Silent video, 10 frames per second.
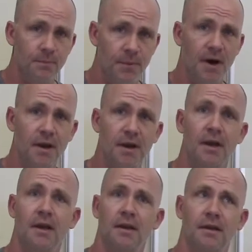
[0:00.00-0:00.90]
but
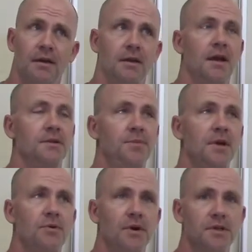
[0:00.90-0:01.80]
gosh,
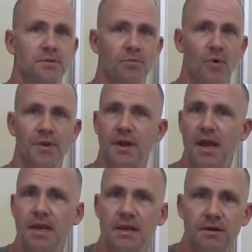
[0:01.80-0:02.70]
Bitcoin's more than
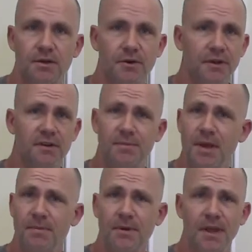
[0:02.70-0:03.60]
8 years old. There's
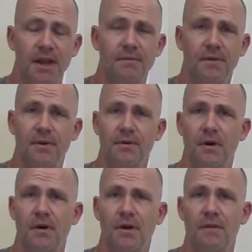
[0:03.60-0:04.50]
people that have
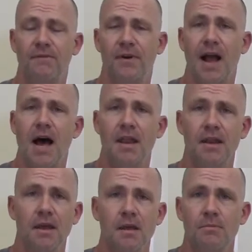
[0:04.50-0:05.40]
learned and
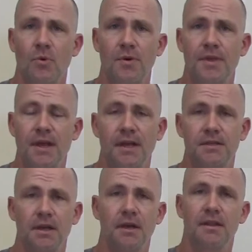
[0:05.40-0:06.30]
forgotten more
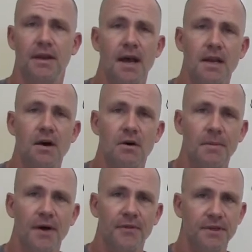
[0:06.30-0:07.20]
things than I know
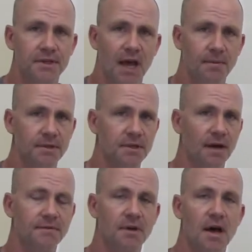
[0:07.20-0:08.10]
about this type of
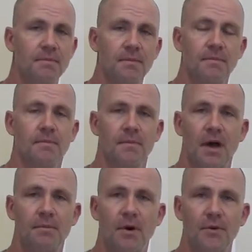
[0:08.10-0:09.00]
stuff. So
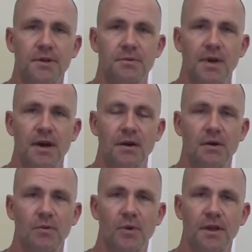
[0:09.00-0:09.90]
I'm always ready to
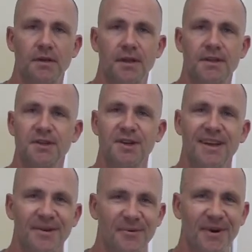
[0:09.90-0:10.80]
and willing to listen.
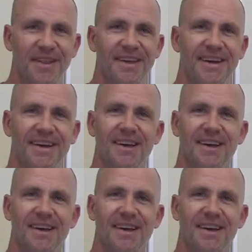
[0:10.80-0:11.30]
One of the